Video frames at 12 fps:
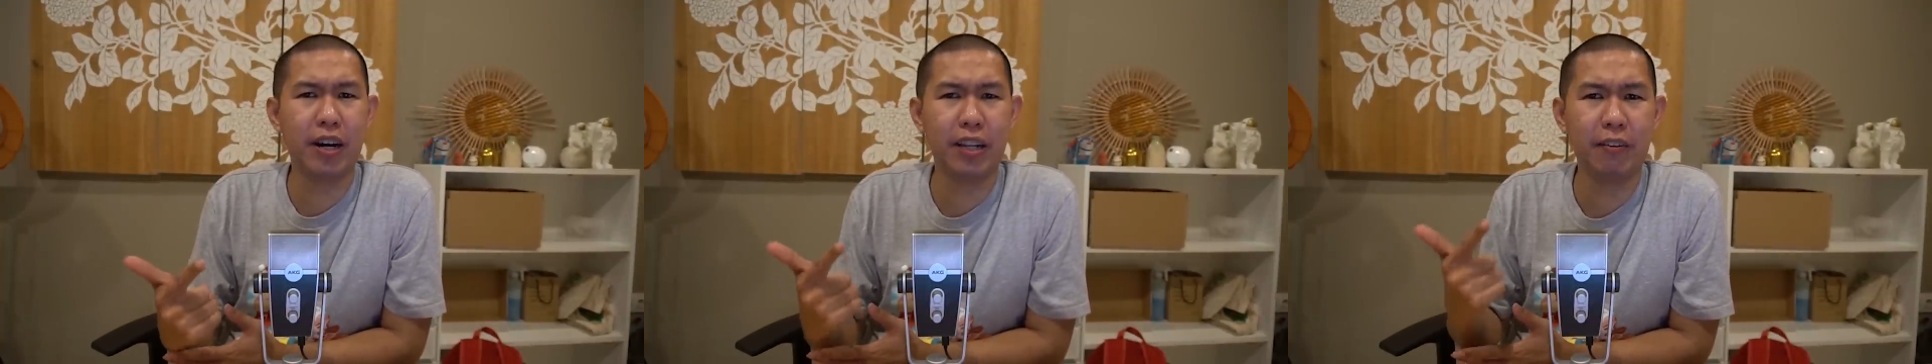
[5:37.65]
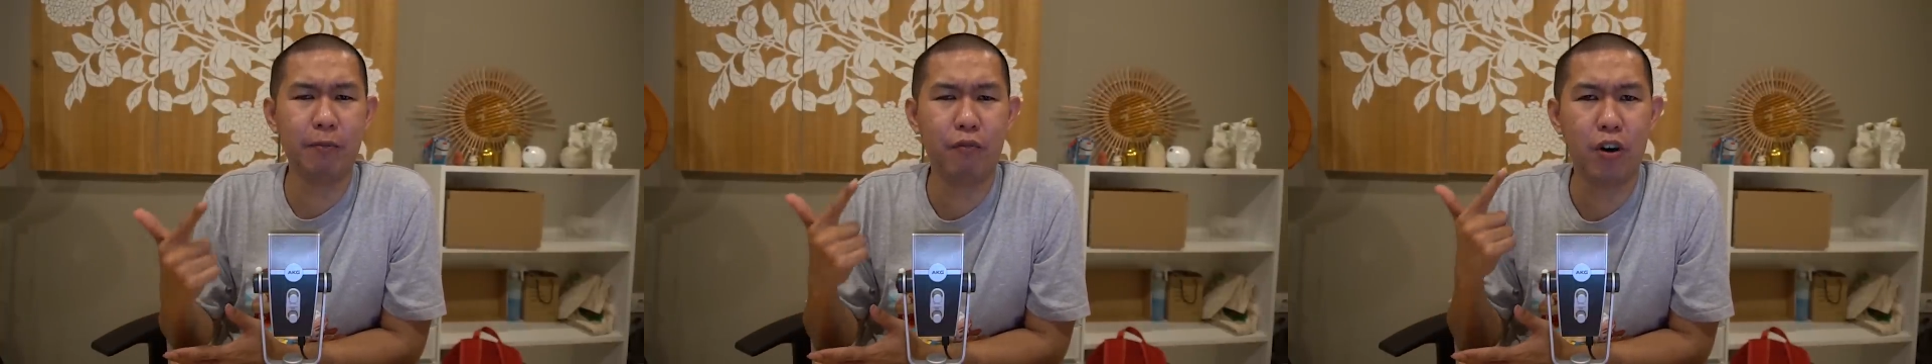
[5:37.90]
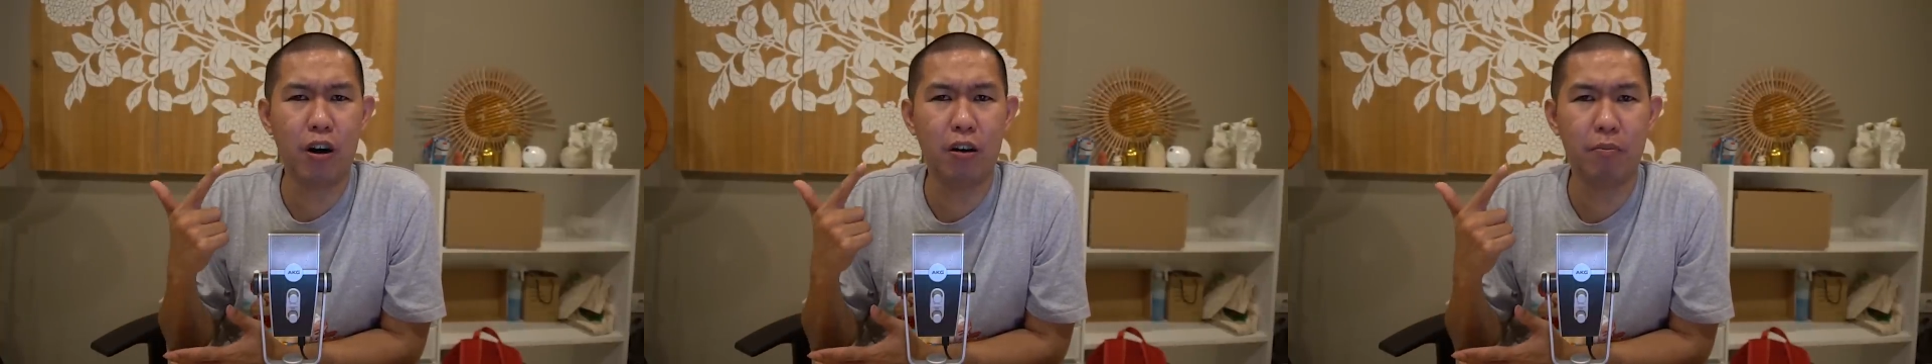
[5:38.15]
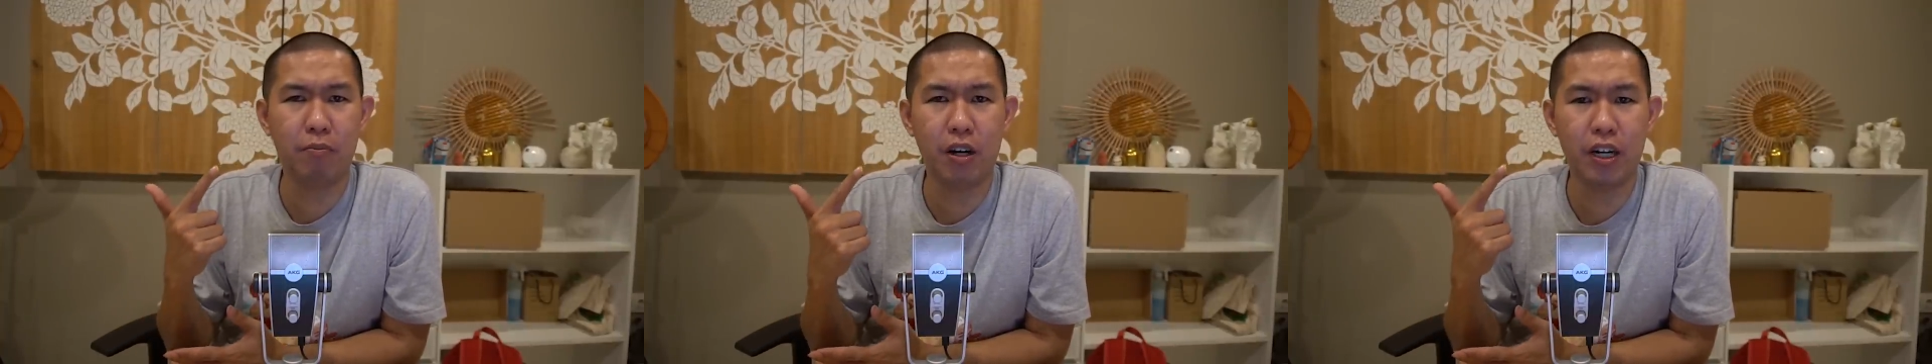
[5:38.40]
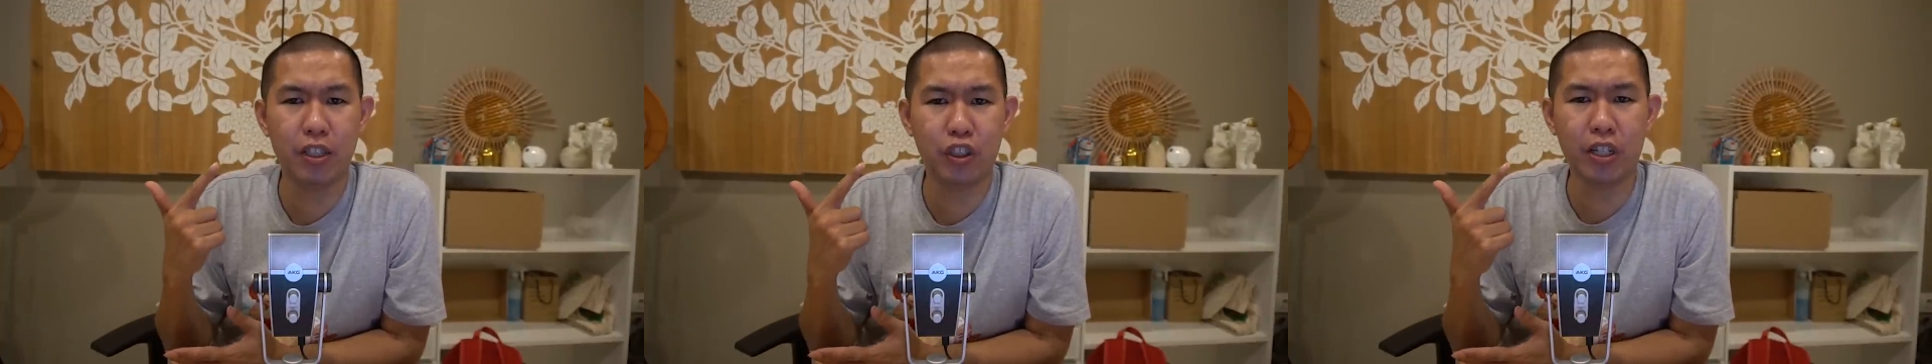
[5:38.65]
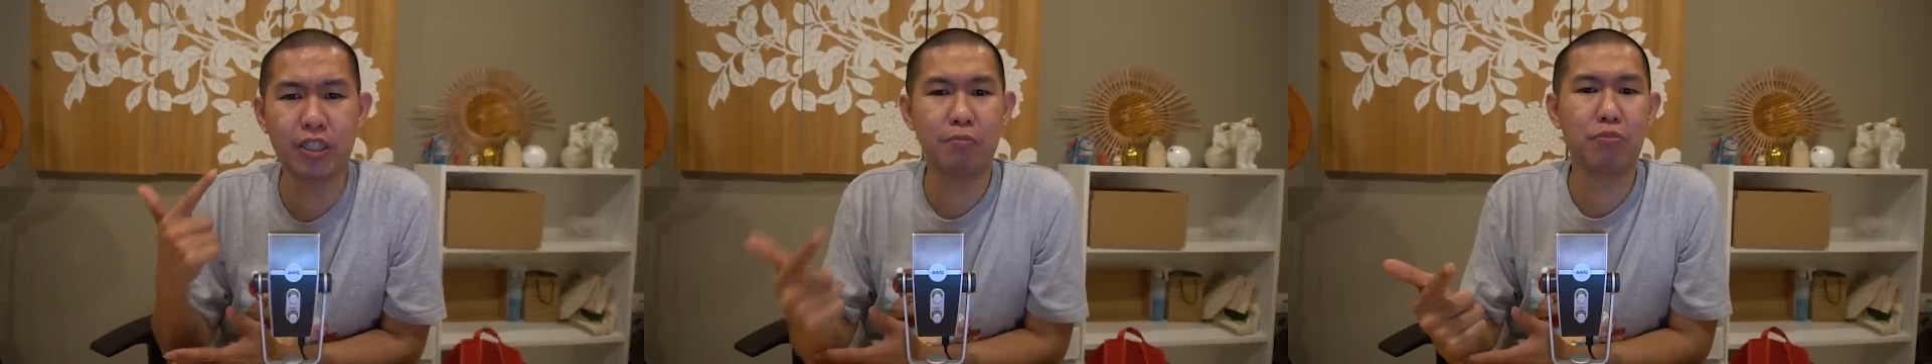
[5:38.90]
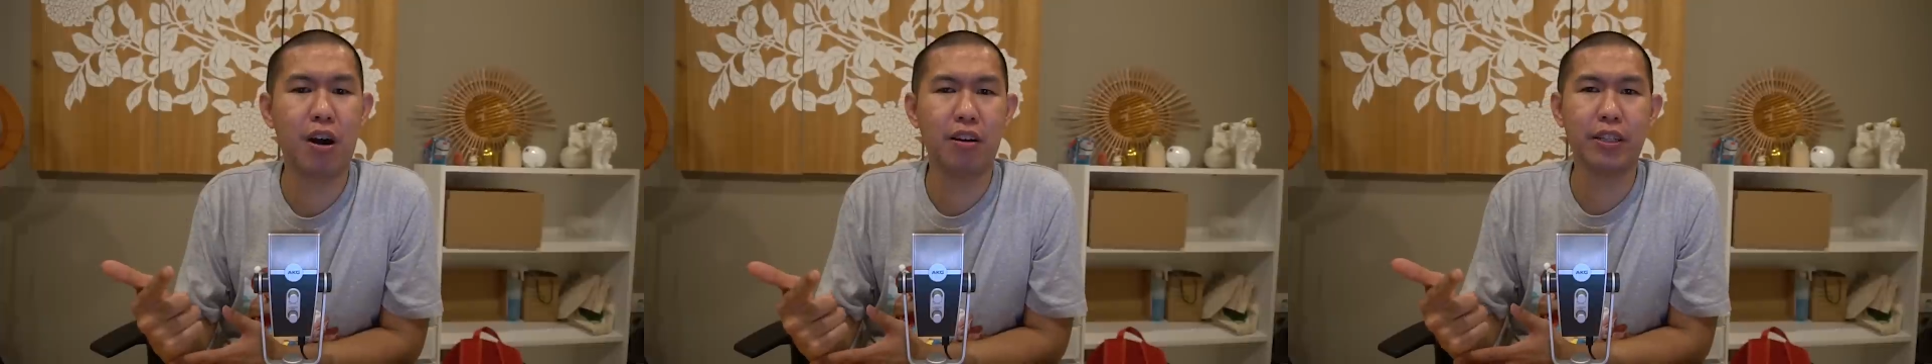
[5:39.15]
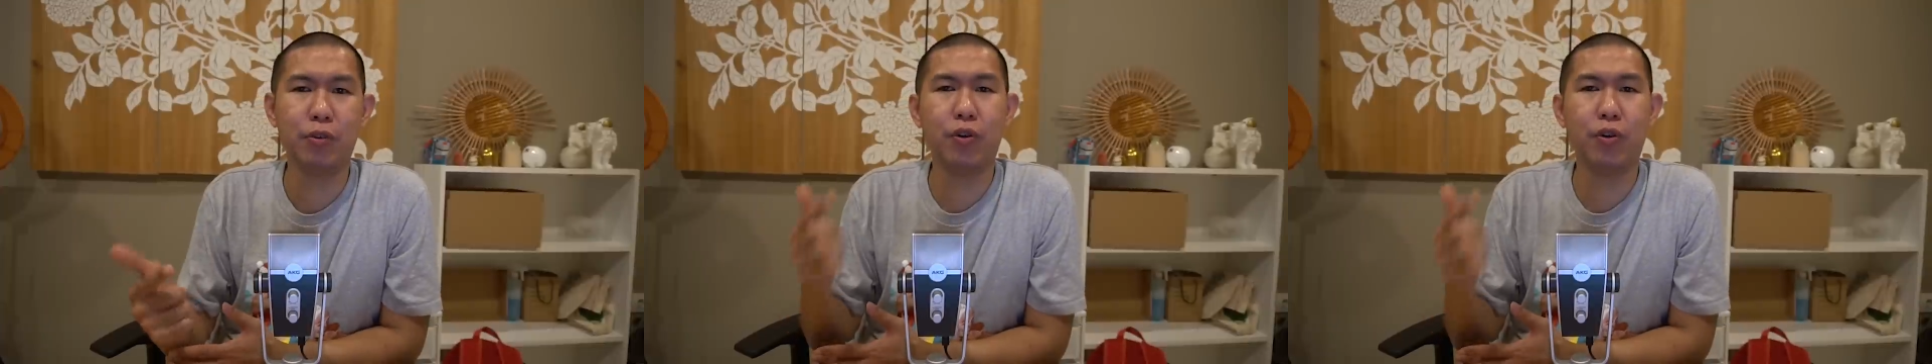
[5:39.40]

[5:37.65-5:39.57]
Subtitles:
I think, from Justin Brownlee,